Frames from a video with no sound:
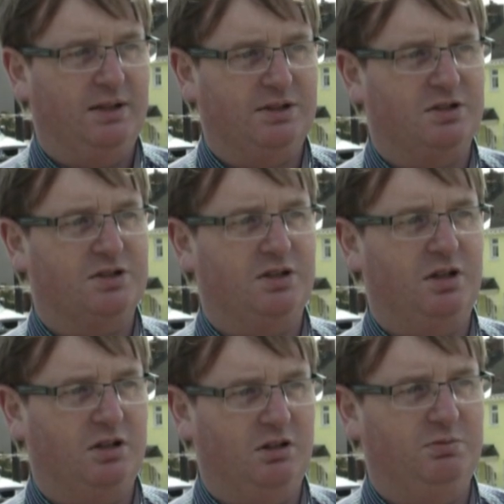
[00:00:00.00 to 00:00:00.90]
and trusting
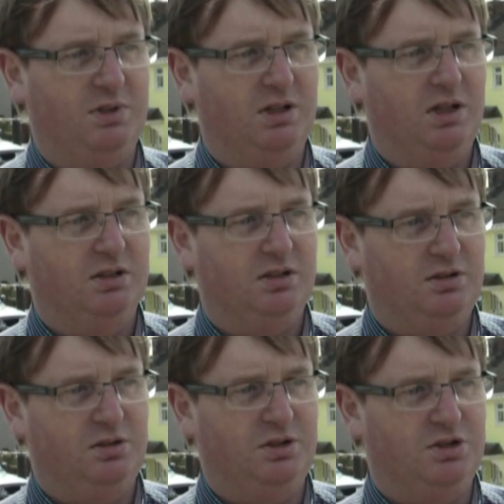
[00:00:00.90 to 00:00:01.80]
our government to
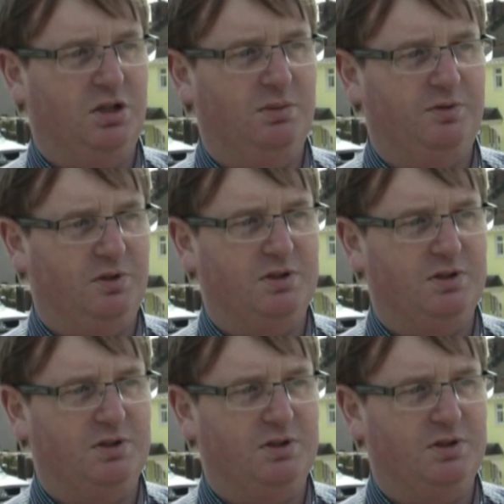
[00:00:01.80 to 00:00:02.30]
do the job for